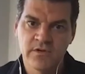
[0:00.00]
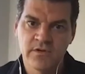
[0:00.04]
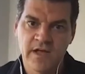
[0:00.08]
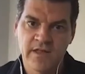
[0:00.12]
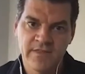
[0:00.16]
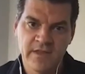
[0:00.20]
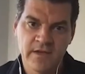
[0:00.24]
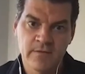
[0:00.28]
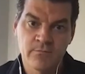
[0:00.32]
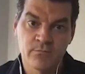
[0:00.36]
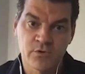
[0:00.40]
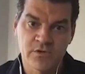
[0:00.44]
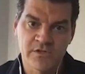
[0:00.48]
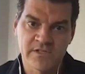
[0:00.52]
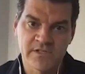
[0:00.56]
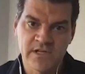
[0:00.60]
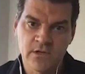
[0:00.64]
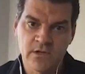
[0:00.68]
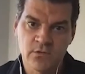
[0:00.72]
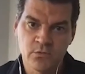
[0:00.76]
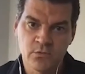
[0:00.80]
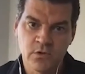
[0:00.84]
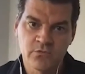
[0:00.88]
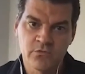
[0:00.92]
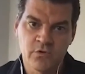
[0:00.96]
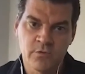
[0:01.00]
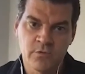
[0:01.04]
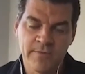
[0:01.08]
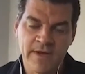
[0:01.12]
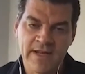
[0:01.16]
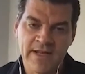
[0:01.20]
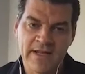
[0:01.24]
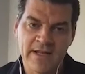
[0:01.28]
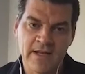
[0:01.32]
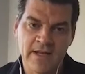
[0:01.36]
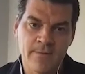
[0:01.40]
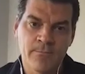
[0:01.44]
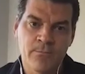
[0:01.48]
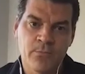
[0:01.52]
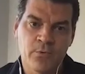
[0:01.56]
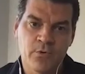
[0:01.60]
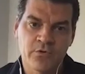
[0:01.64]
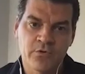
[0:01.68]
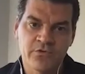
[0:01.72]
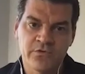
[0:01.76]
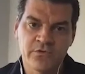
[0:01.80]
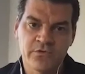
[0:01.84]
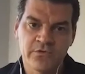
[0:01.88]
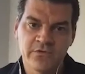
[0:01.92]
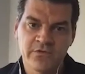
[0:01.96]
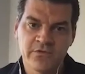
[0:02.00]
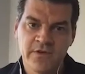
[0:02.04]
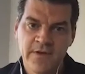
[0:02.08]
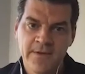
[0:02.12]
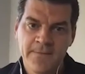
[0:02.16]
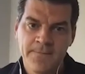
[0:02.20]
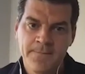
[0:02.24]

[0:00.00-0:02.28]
I think Brazil will remain an important